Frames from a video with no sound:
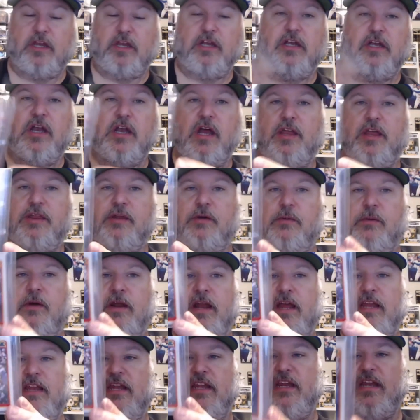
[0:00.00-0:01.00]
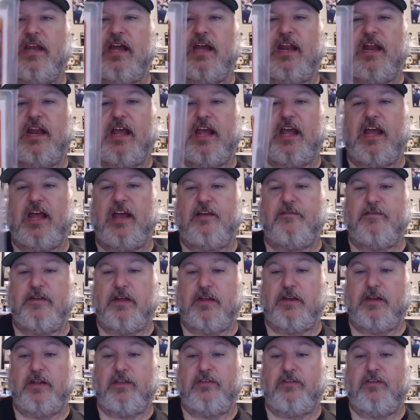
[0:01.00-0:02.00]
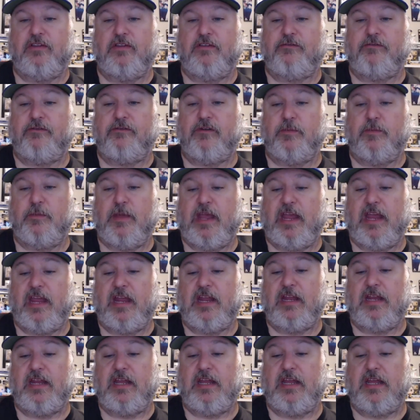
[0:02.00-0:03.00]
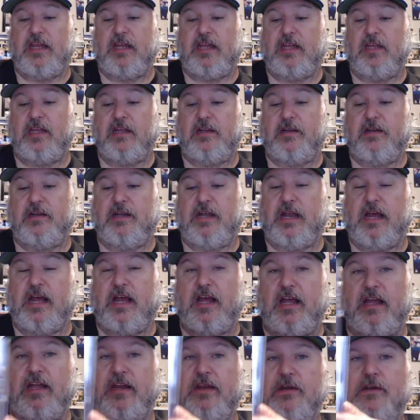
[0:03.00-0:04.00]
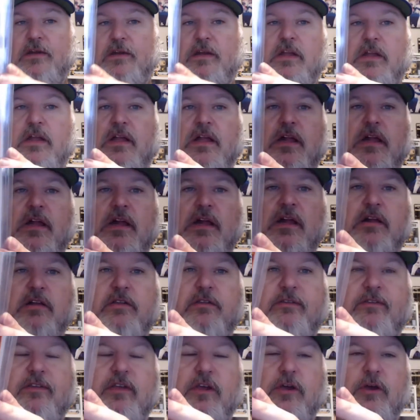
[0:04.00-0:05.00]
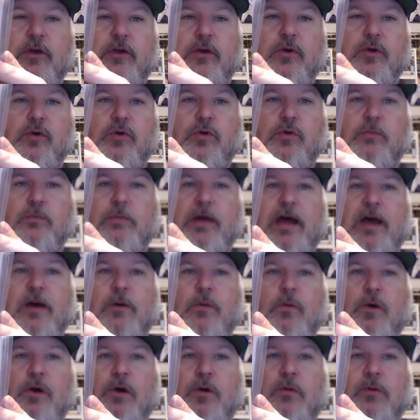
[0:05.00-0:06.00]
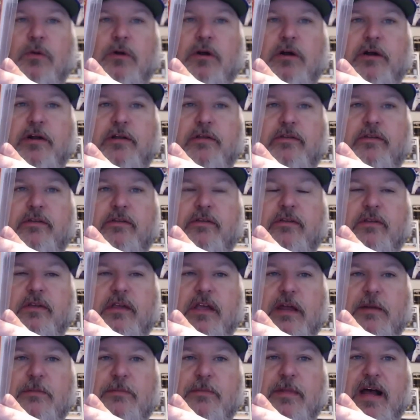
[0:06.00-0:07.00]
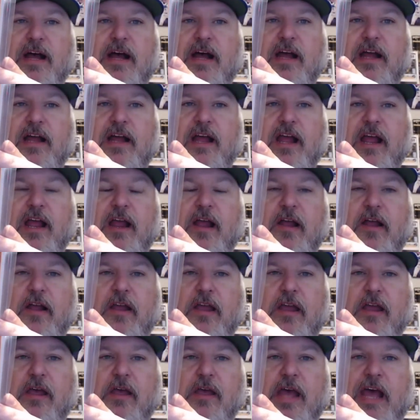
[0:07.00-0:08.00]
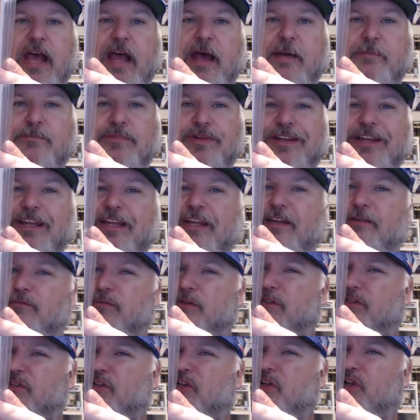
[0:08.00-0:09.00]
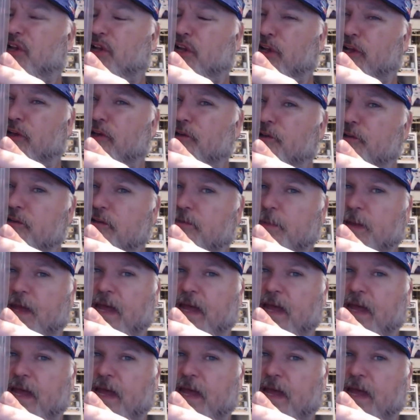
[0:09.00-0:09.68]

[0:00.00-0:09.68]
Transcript: another one I did not have. Now, this is from 89. So my Woolworths in my area, I believe, was closed by